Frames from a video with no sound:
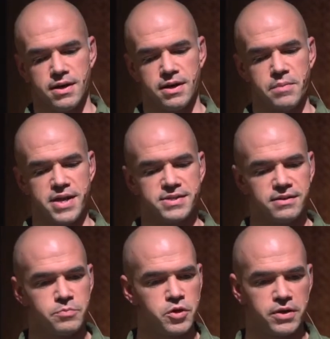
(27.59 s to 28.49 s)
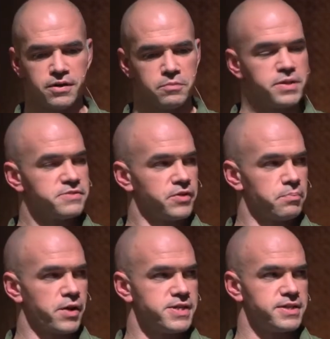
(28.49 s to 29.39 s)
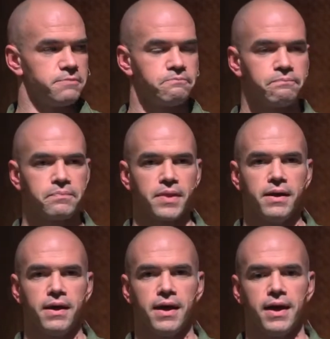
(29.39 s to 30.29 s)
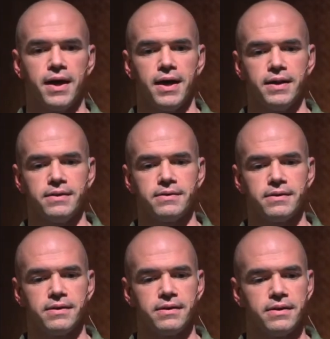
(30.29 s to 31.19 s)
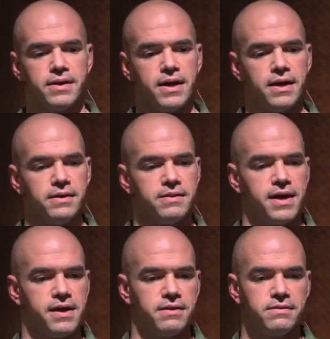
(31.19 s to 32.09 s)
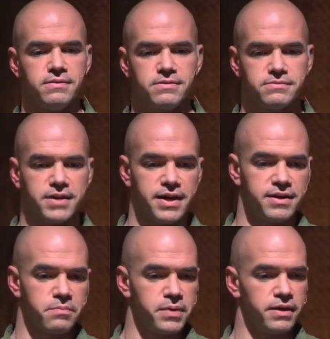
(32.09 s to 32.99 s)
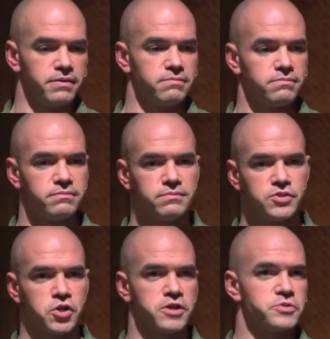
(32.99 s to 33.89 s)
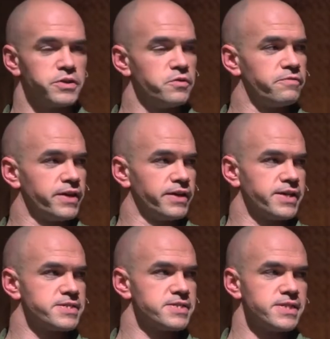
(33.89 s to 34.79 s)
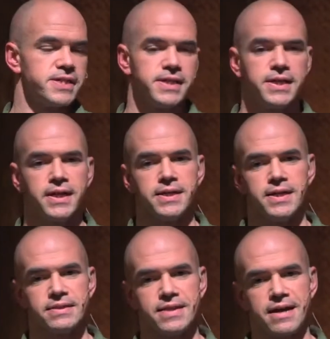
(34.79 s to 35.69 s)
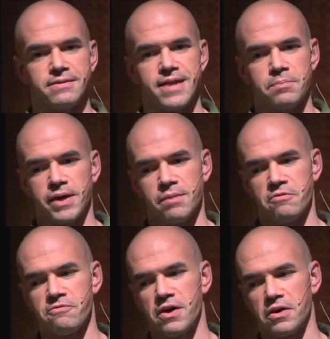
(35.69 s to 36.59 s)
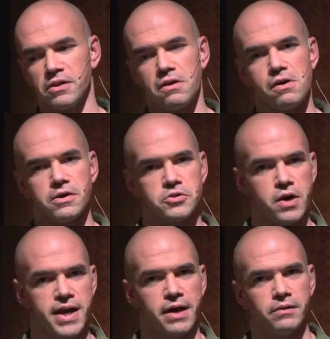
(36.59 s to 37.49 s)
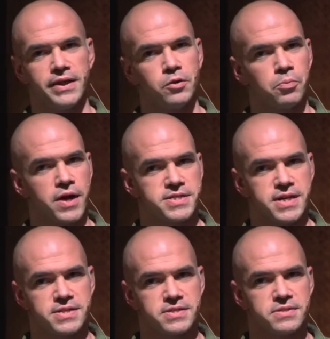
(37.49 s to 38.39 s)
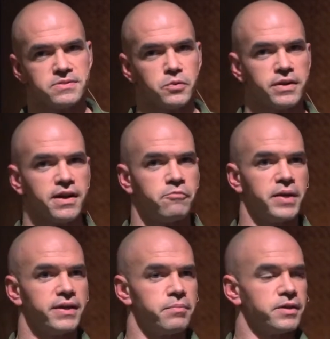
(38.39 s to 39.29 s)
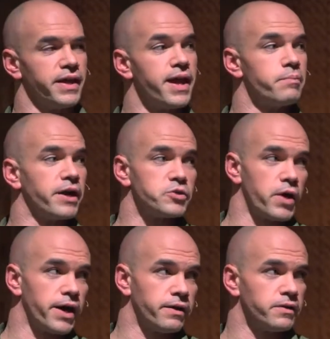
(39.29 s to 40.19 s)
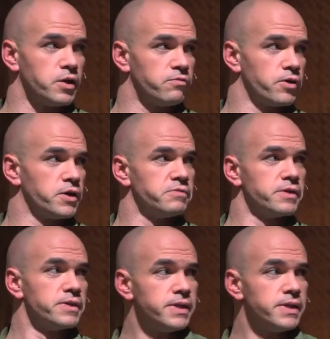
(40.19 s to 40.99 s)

an amazing community called Peaceful Uprising, and then I ended up being charged with 2 felonies. That became a very long, drawn-out legal process where the government kept delaying my trial over and over.